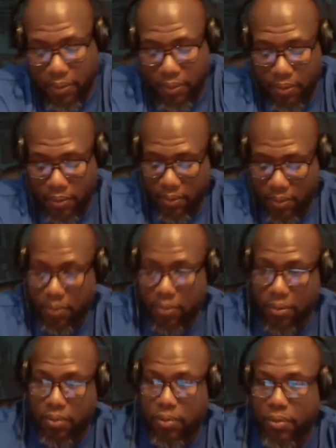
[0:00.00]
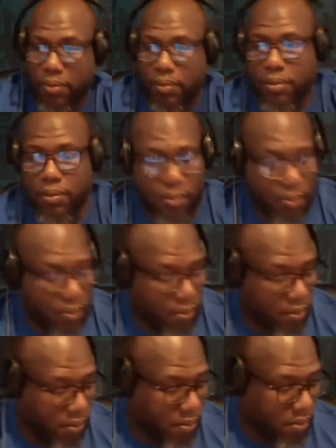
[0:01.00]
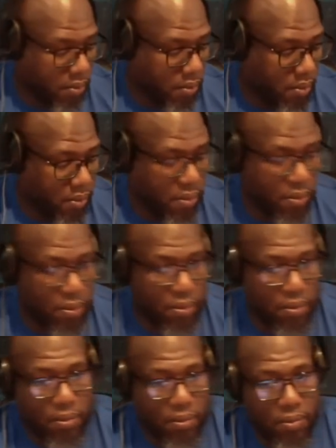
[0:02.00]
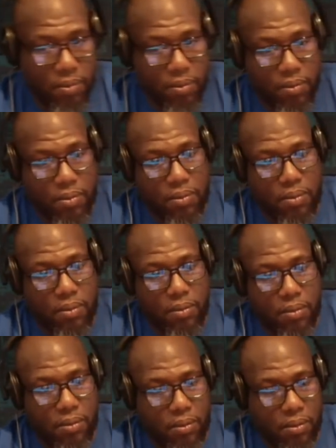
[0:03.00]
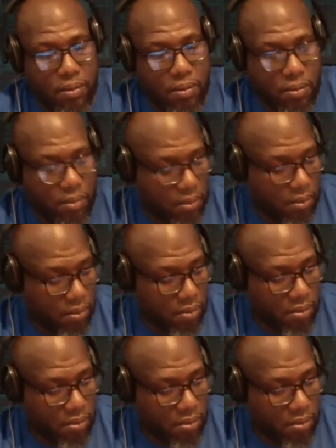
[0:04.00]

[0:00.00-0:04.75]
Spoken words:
The person shown says nothing.